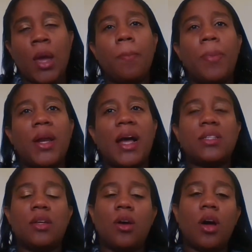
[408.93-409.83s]
But
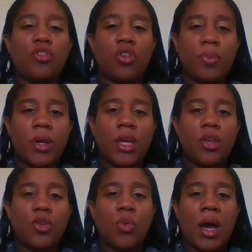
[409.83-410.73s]
as an entrepreneur,
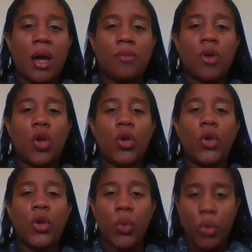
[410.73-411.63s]
you have
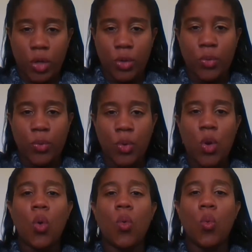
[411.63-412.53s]
no clue
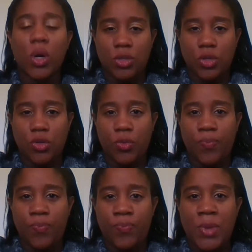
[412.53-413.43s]
what to do.
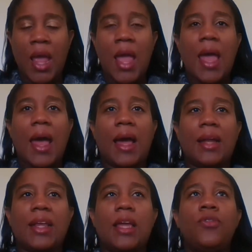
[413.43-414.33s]

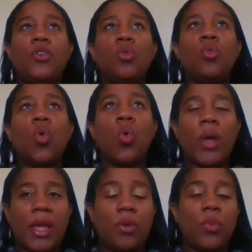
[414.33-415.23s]
And if you go
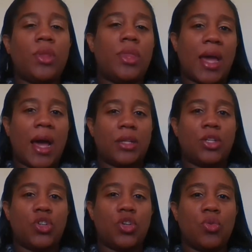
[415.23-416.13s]
in with the
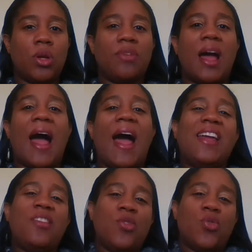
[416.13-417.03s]
attitude of,
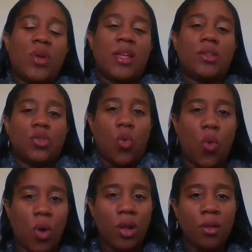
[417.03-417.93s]
I know it
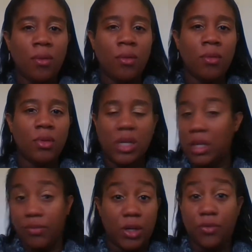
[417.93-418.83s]
all,
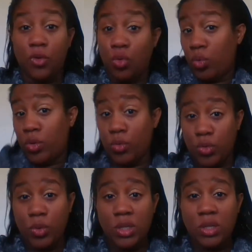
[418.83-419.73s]
even if you know you
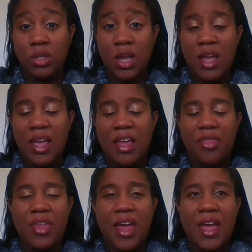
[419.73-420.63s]
don't,
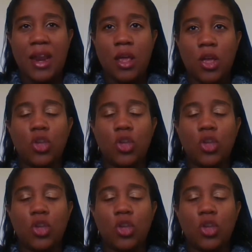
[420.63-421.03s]
then